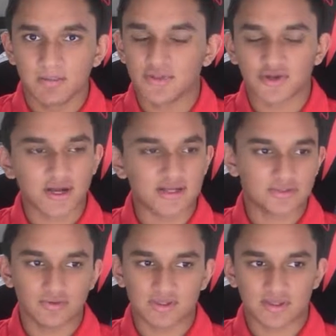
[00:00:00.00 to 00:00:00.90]
but they're not
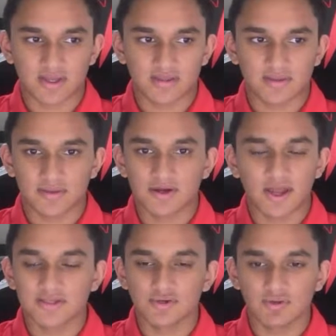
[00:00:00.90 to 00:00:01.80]
doing that. They're
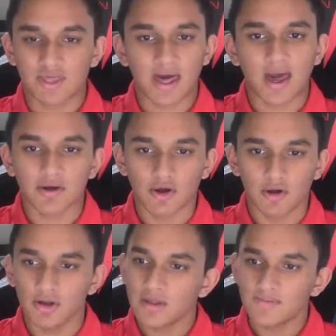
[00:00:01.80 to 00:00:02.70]
not doing that at
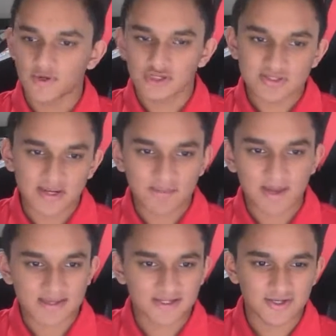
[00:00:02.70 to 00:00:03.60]
all. They're just letting
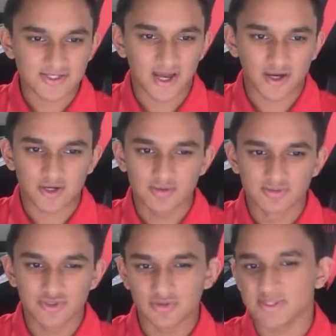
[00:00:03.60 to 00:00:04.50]
Pascal
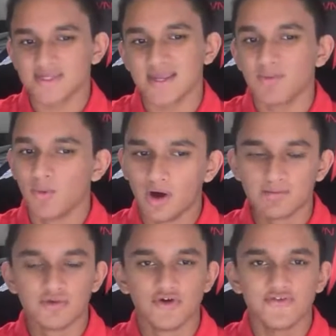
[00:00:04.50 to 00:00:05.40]
Siakam do the same
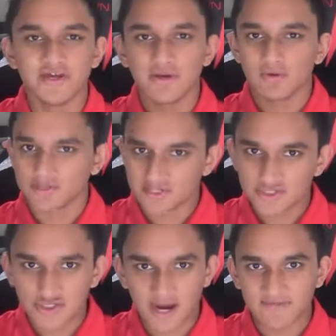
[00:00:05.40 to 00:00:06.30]
one move, which
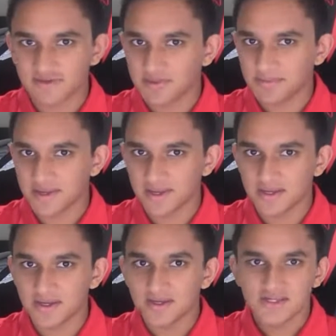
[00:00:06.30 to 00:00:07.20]
is drive to the
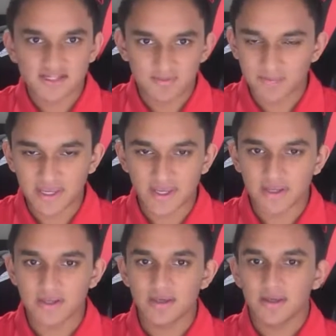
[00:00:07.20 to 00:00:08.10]
paint,
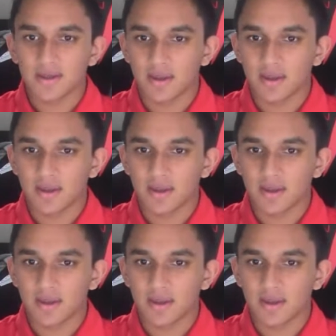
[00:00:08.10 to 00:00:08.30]
spin,